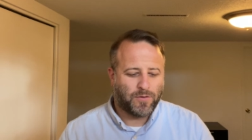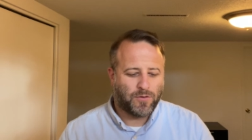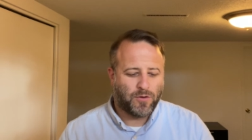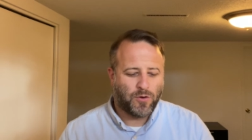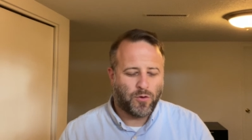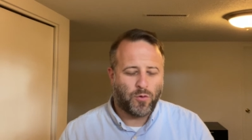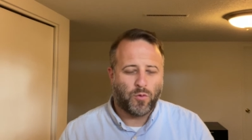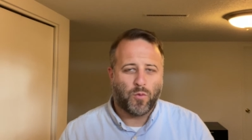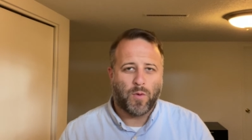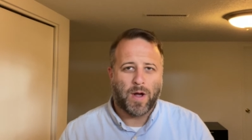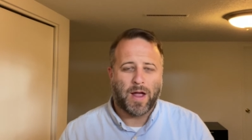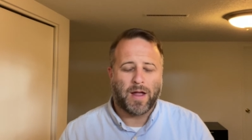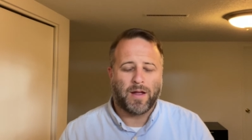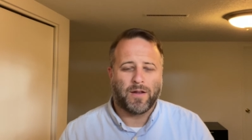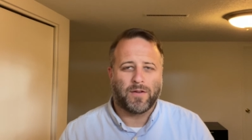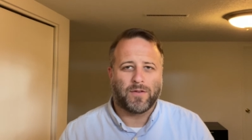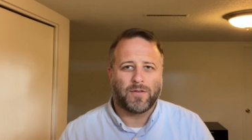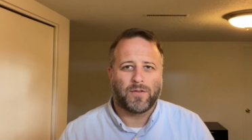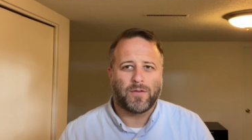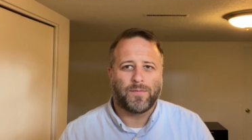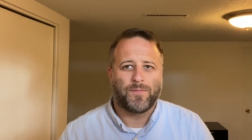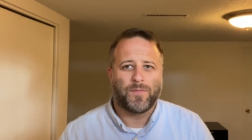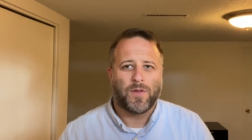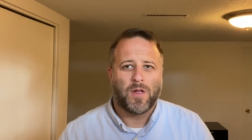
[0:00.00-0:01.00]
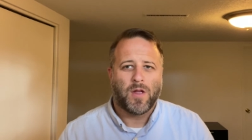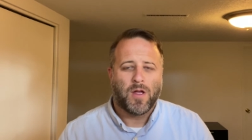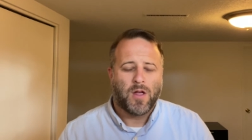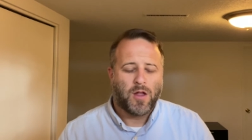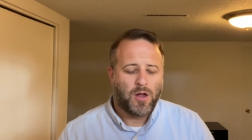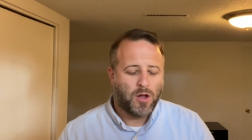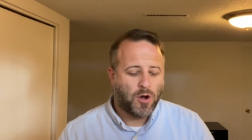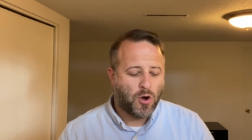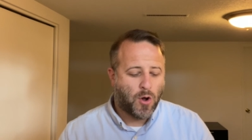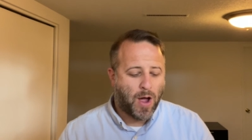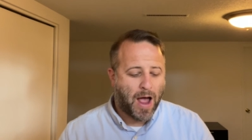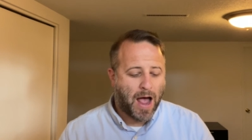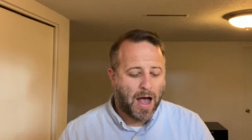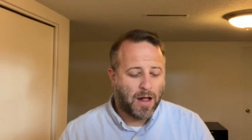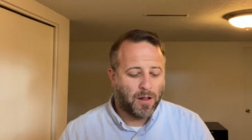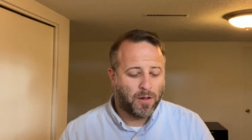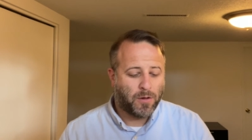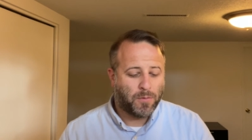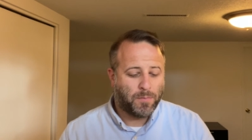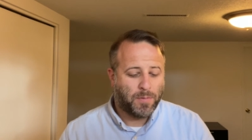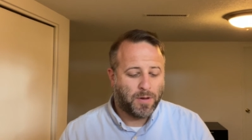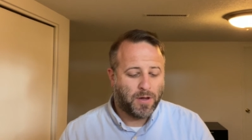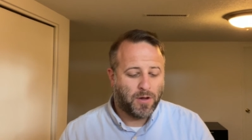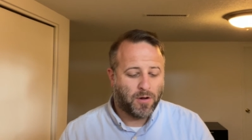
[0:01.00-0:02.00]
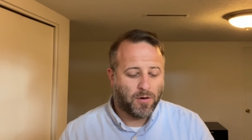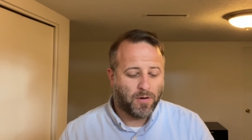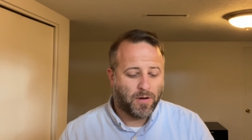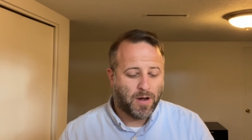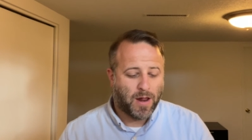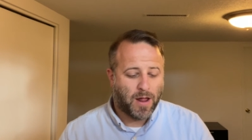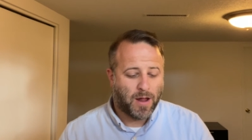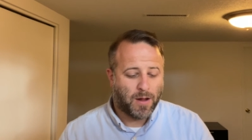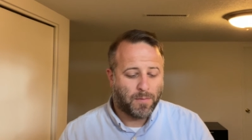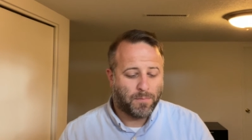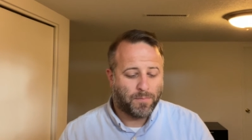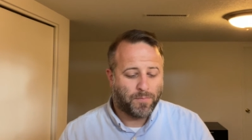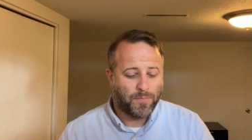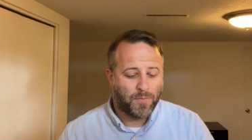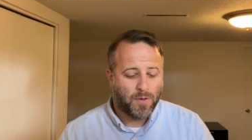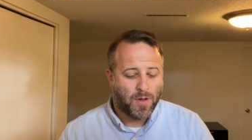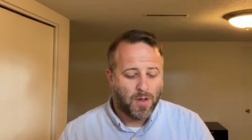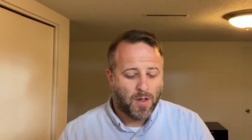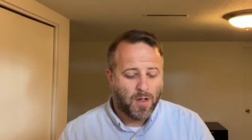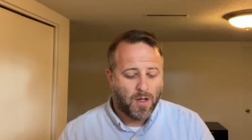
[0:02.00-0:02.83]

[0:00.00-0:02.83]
two ways. You know, hallowed be your name.